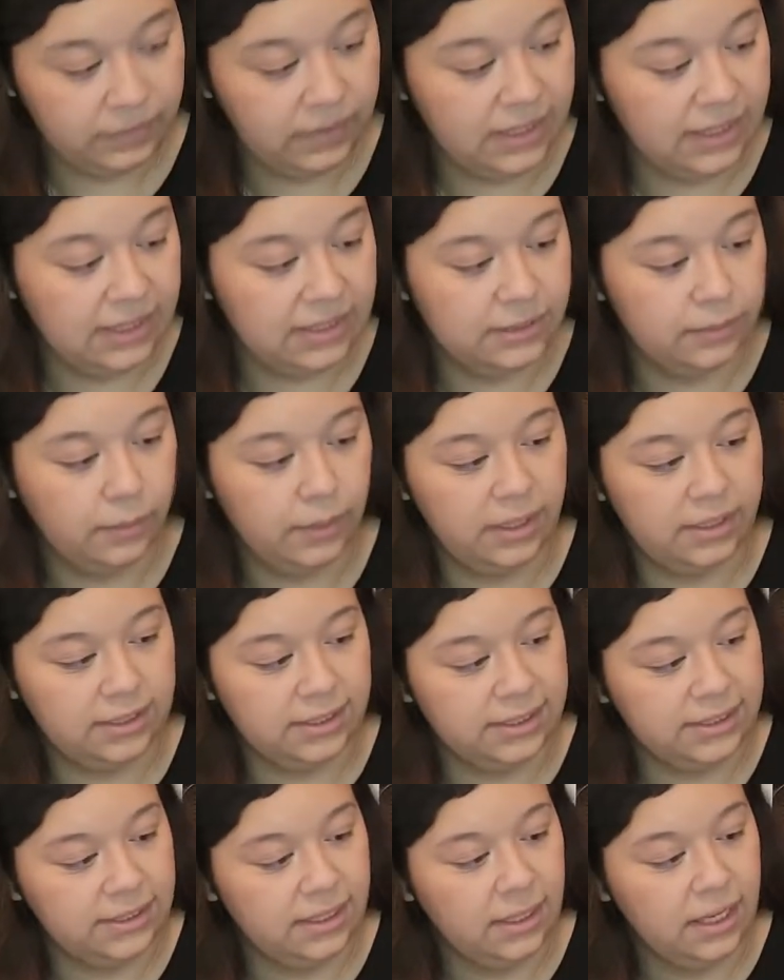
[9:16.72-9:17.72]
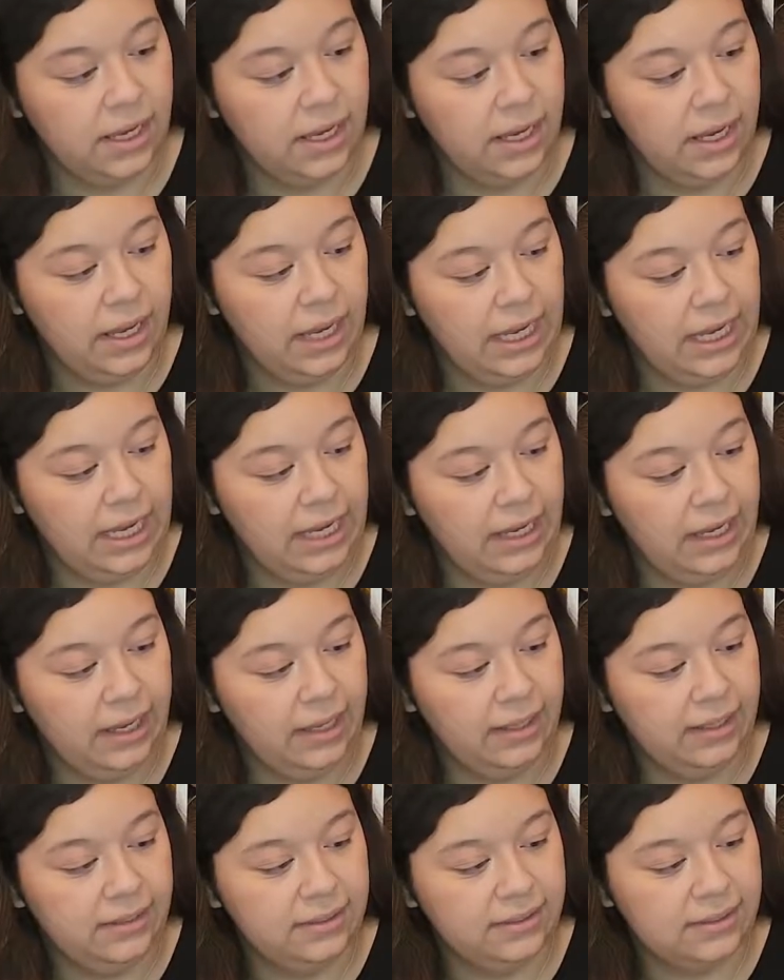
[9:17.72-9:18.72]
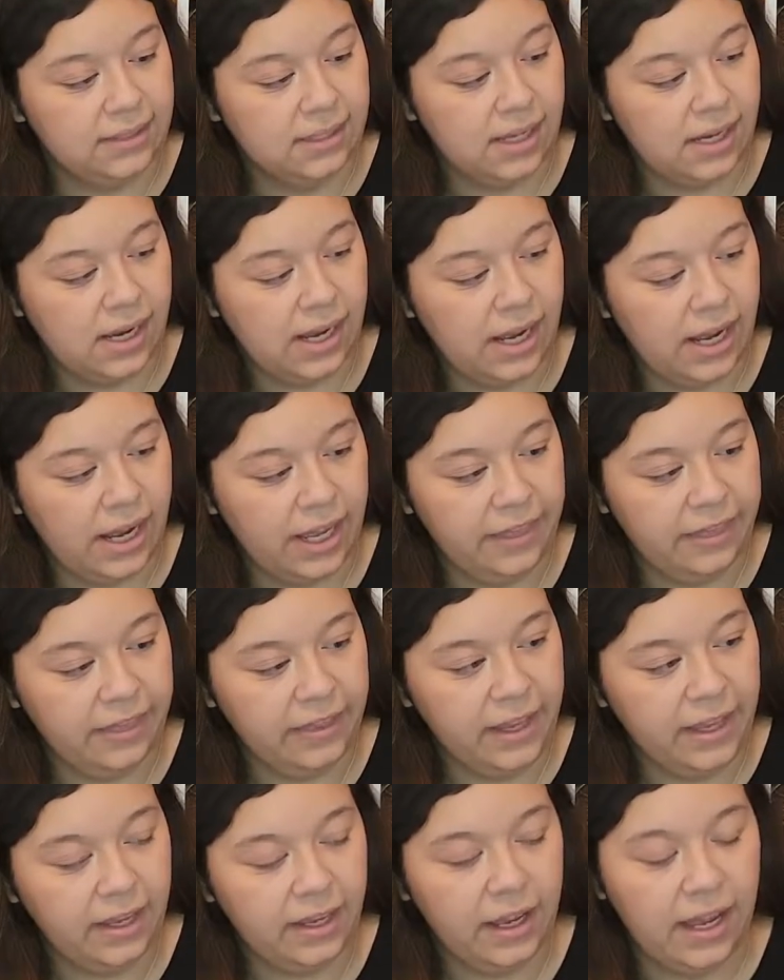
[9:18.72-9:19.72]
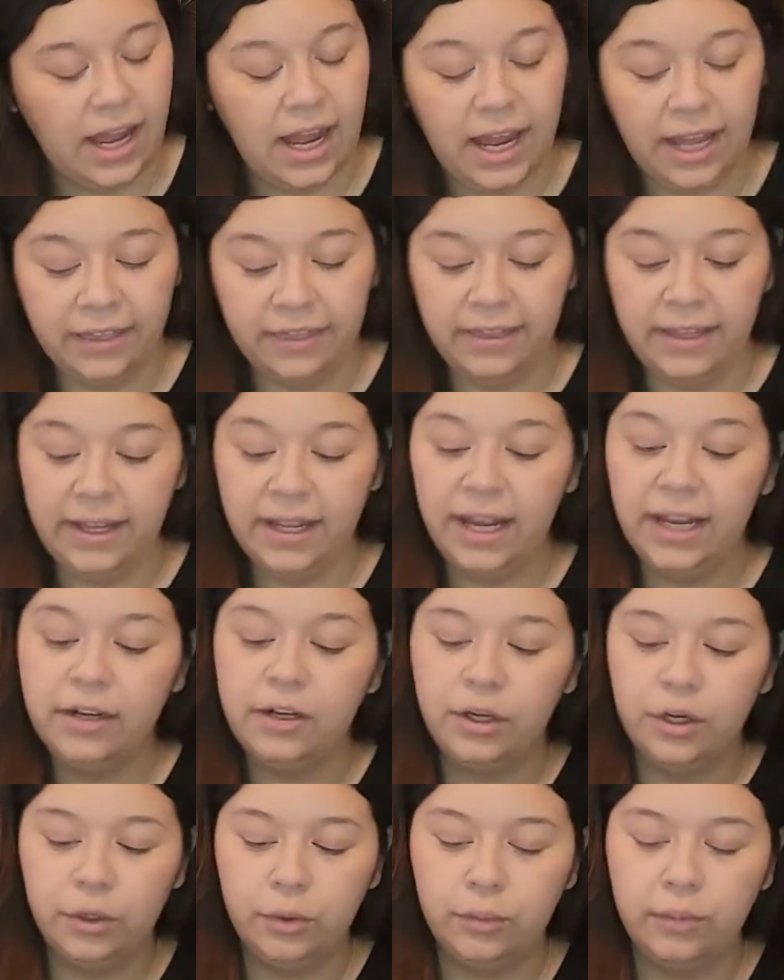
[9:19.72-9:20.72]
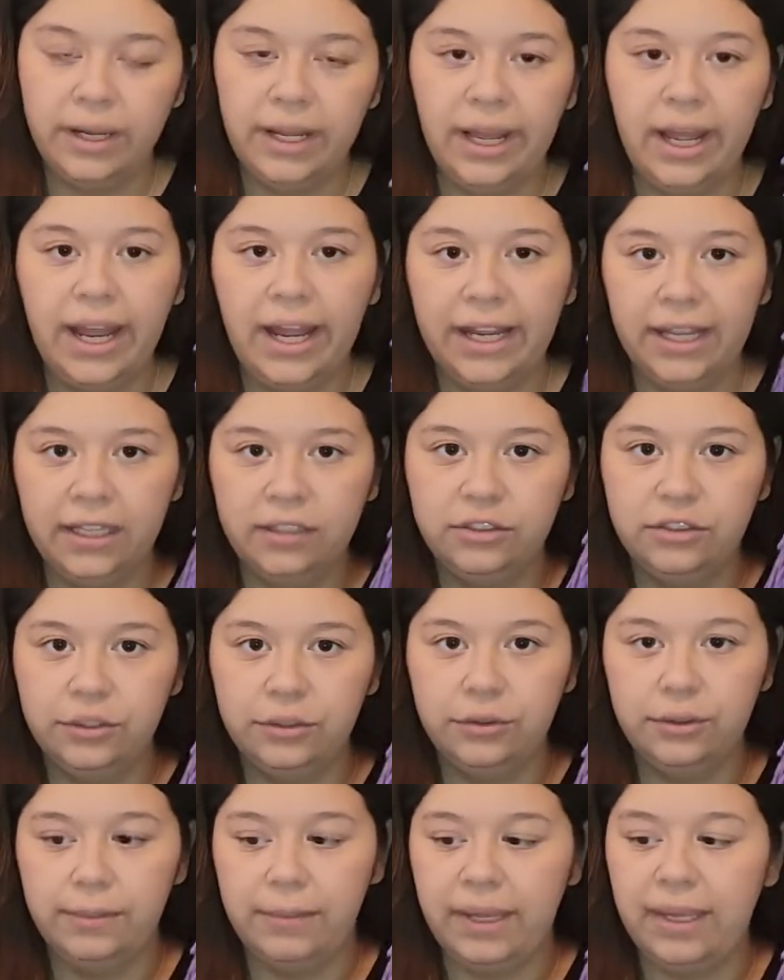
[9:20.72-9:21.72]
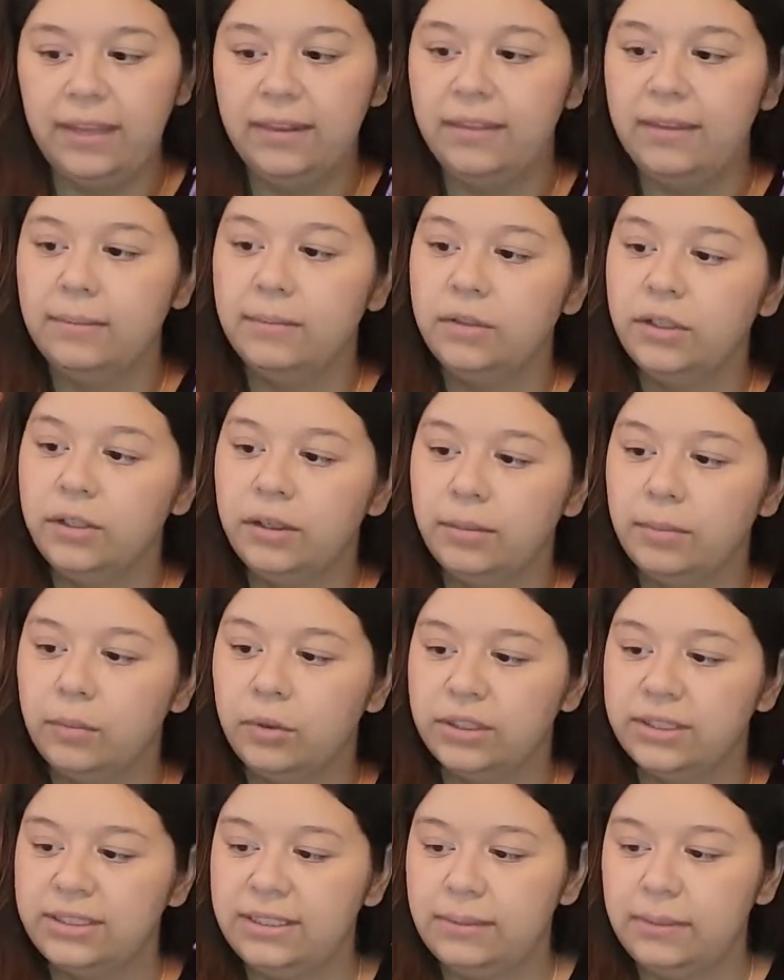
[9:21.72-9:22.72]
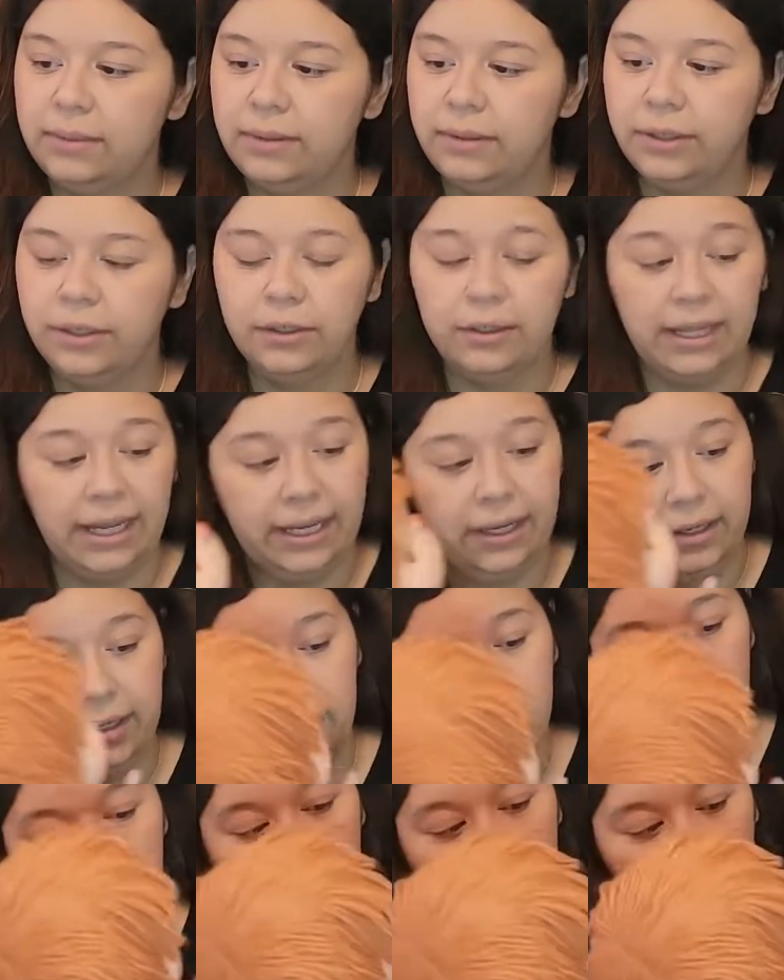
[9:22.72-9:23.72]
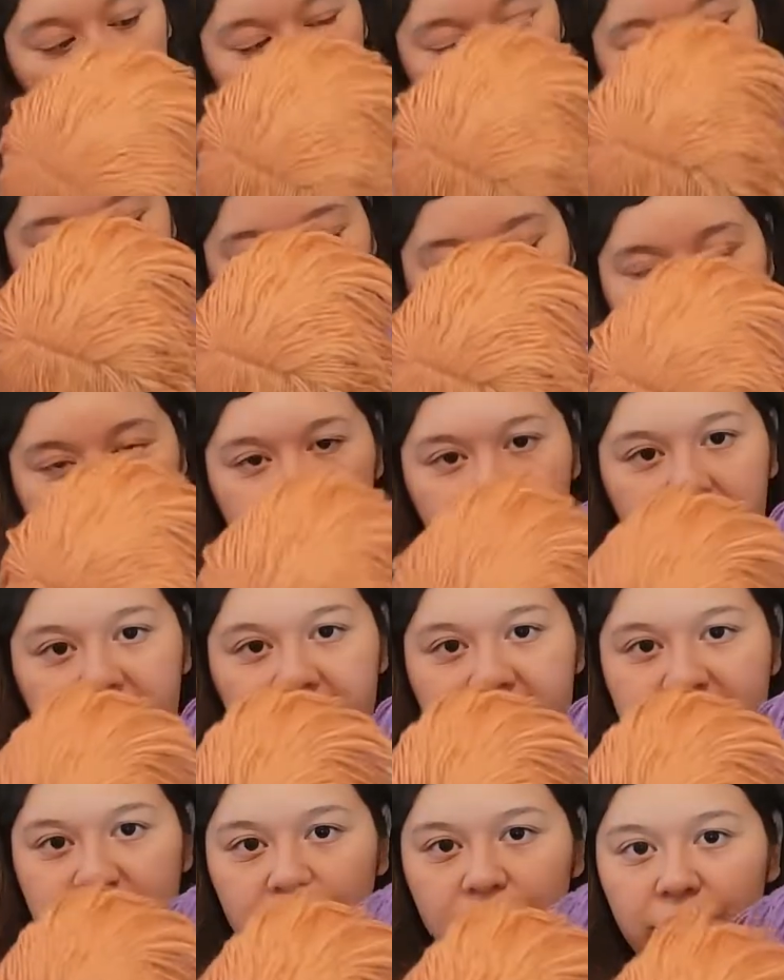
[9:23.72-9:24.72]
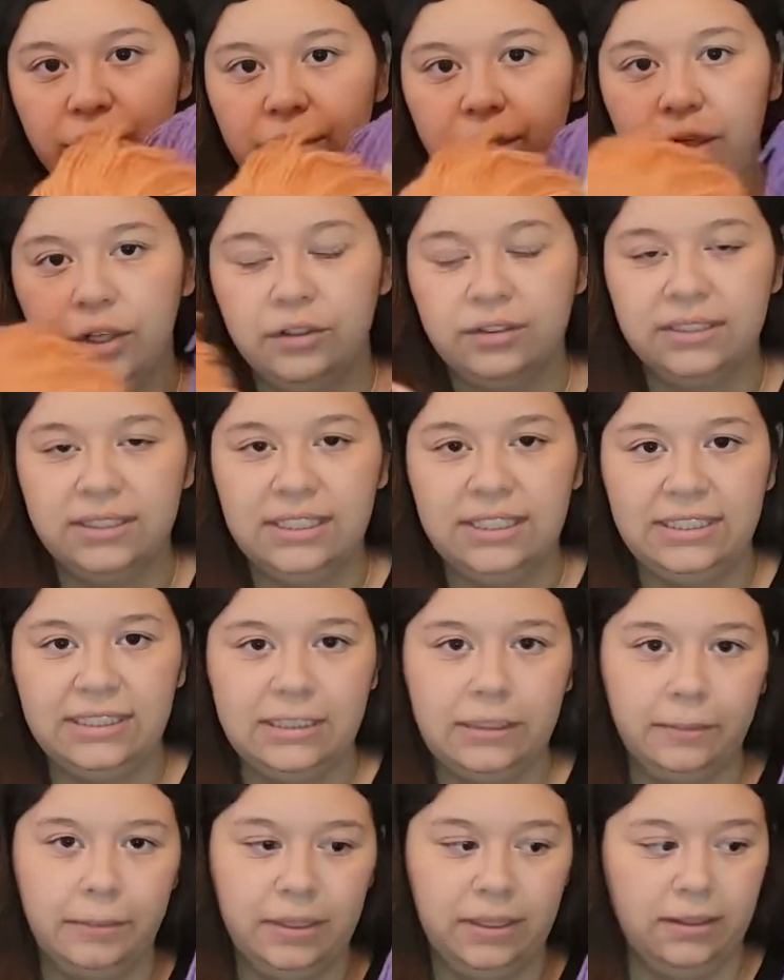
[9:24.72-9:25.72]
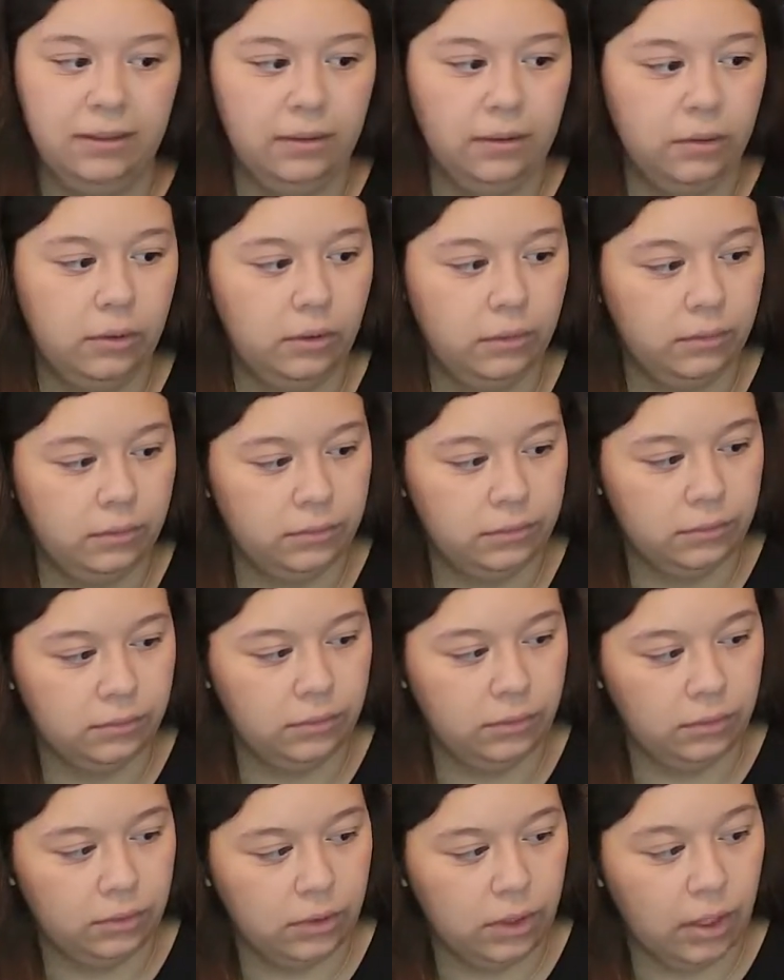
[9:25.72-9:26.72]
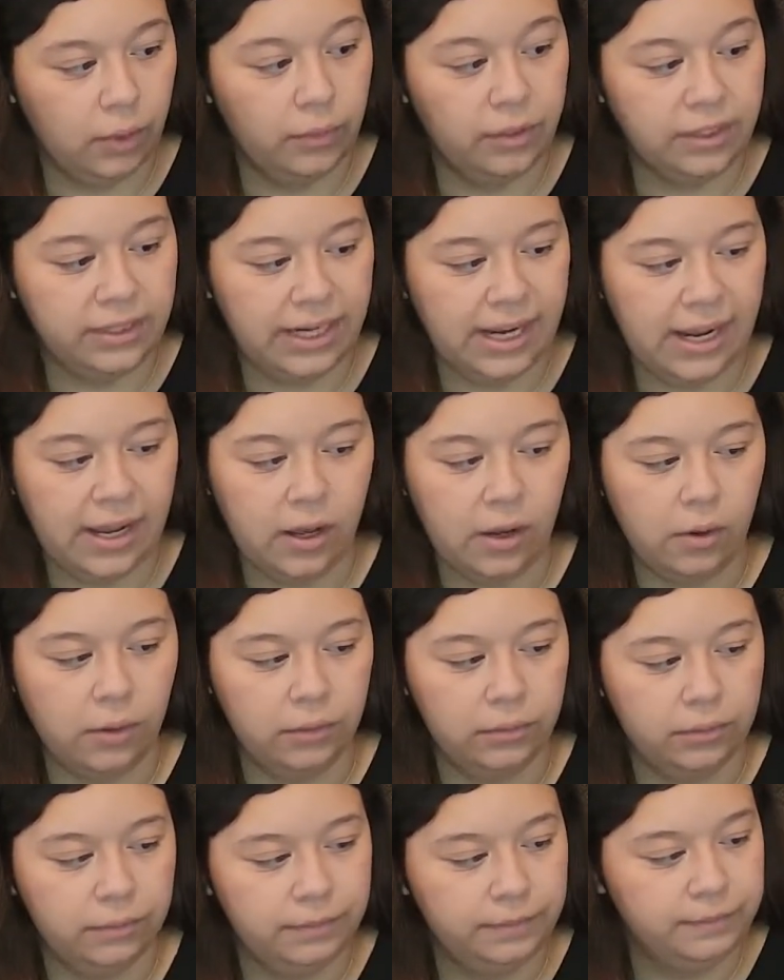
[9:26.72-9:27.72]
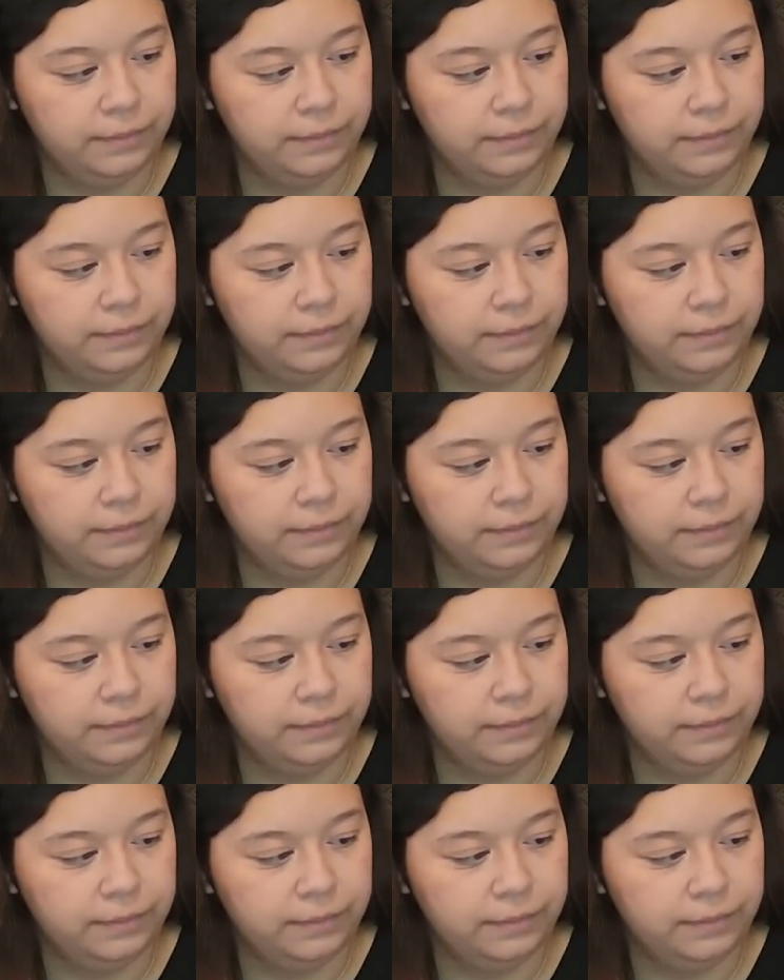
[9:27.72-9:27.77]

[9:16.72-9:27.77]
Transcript: these ones. And I think I know what I could do to make them look more similar. Like her eyes and her nose needs to be a little lower down,